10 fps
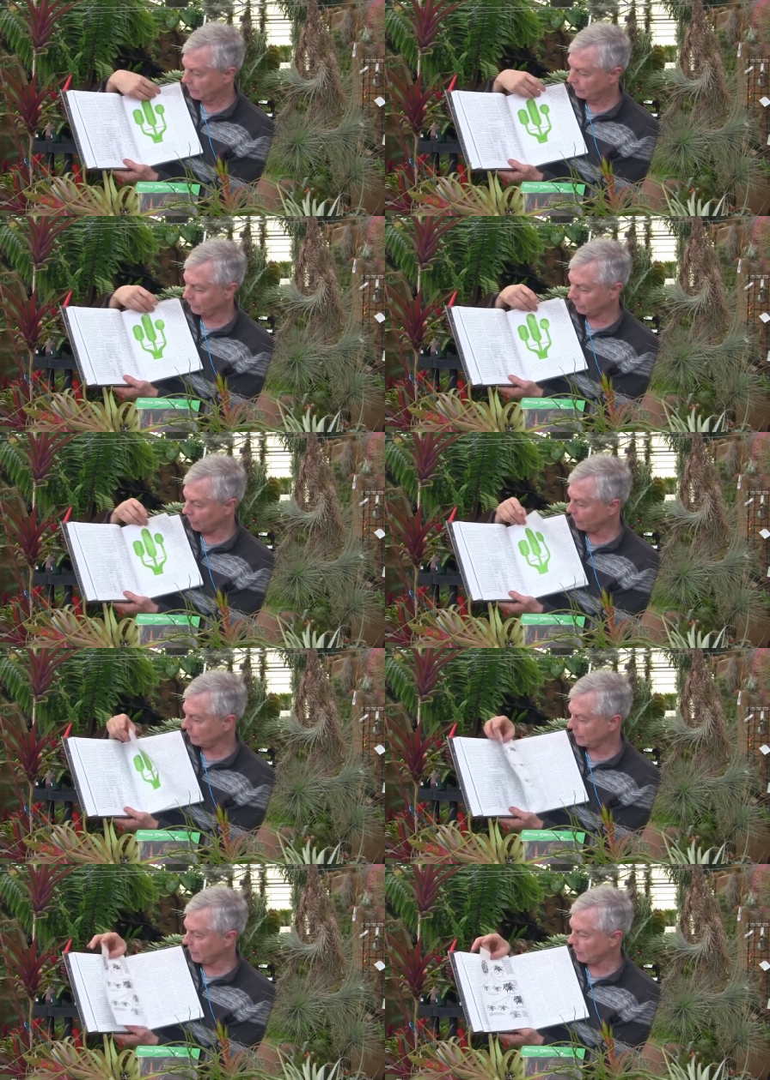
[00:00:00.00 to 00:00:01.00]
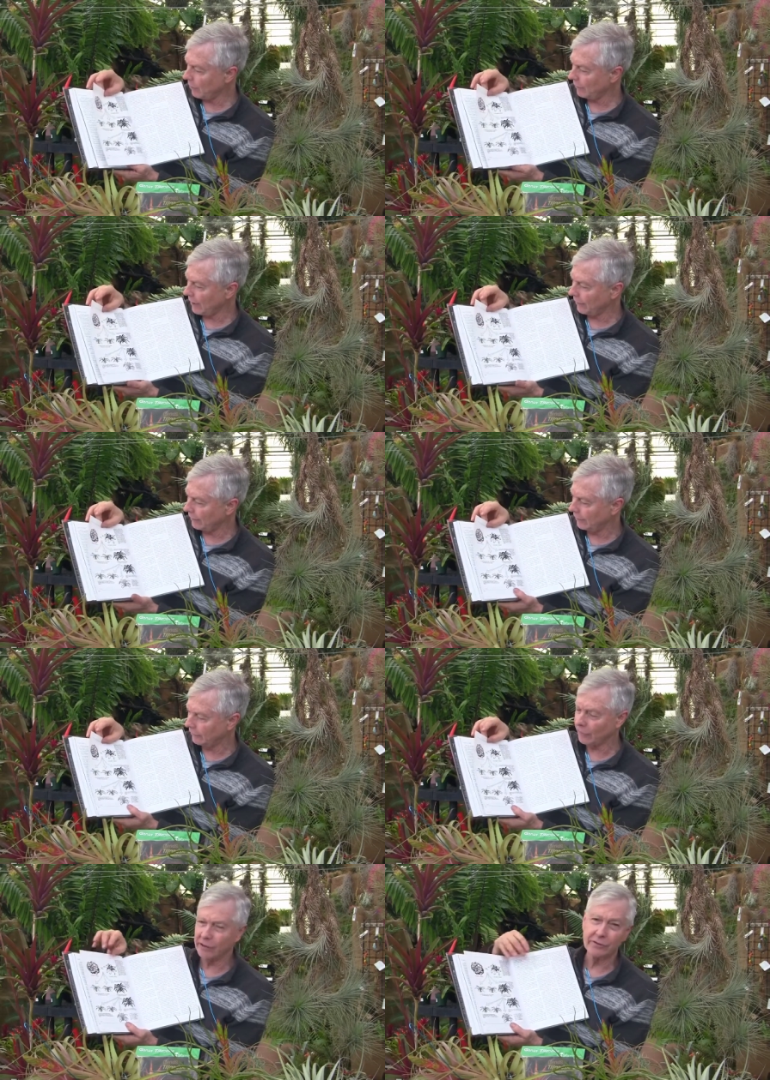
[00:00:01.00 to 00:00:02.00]
So it talks about all that, and
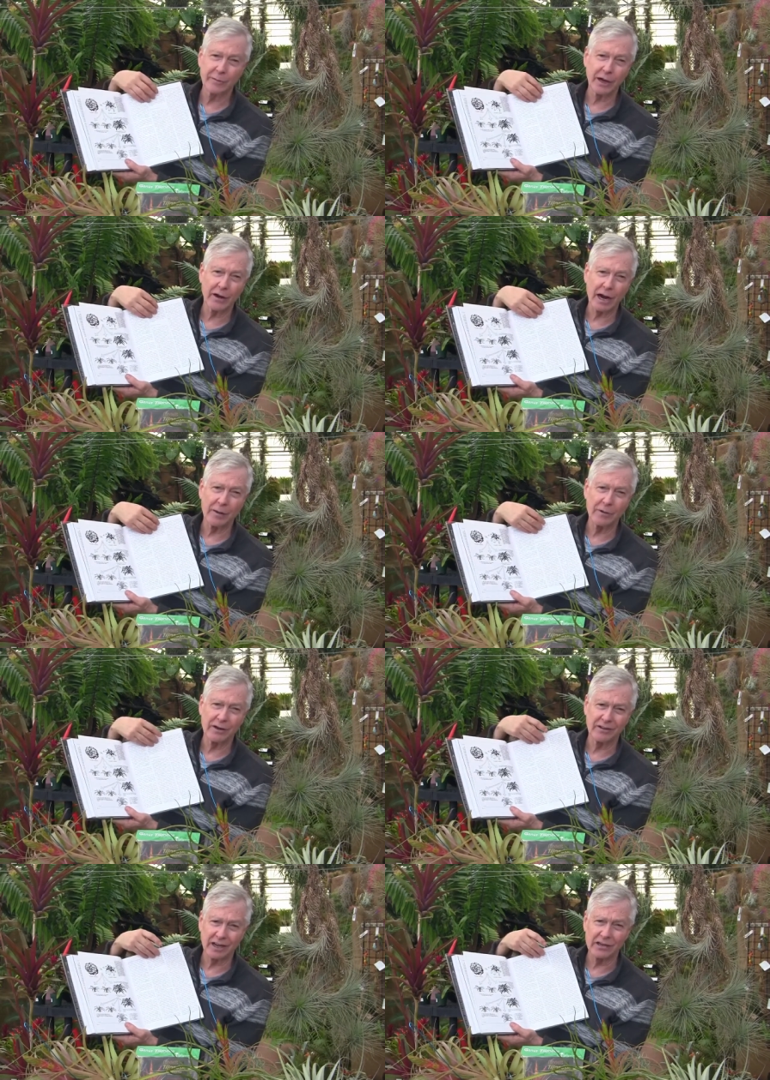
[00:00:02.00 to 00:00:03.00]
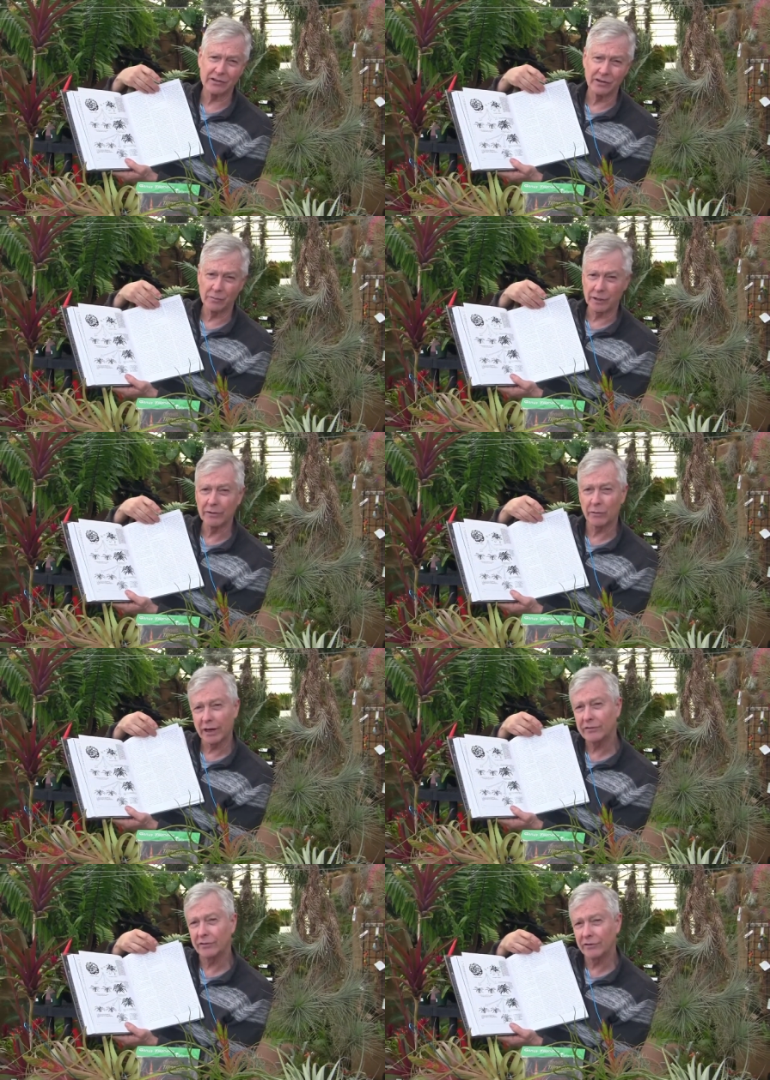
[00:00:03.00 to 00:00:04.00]
it talks about hybridization and what
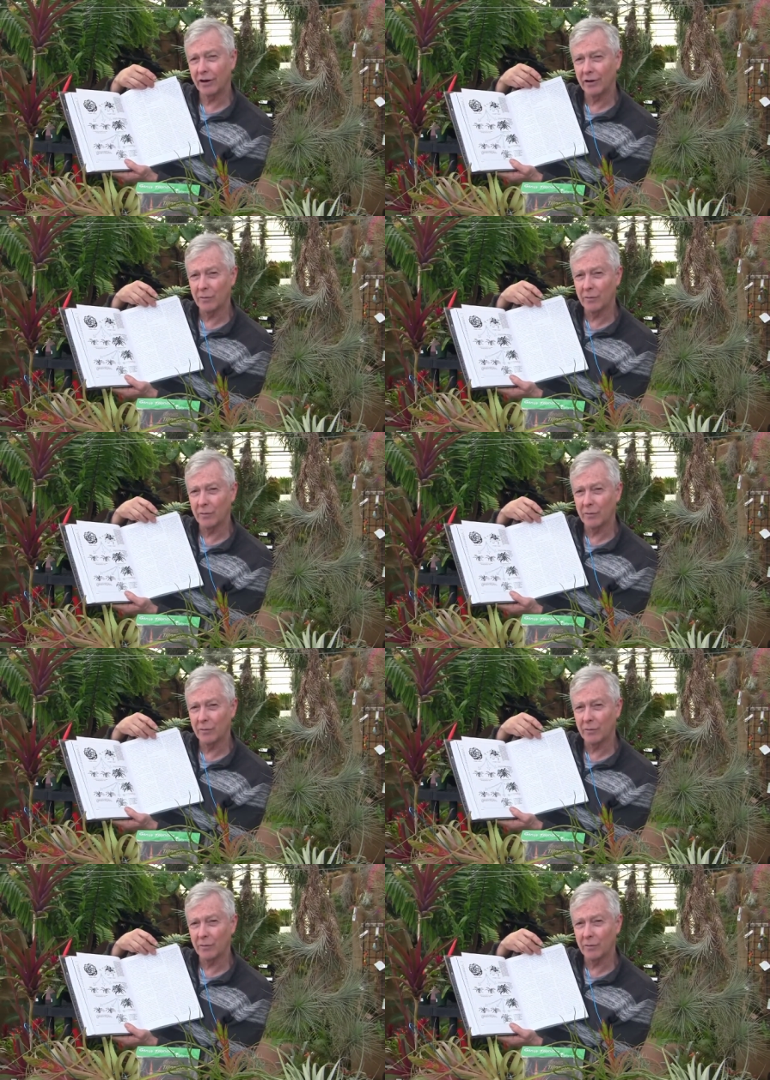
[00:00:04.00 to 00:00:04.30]
grexes are,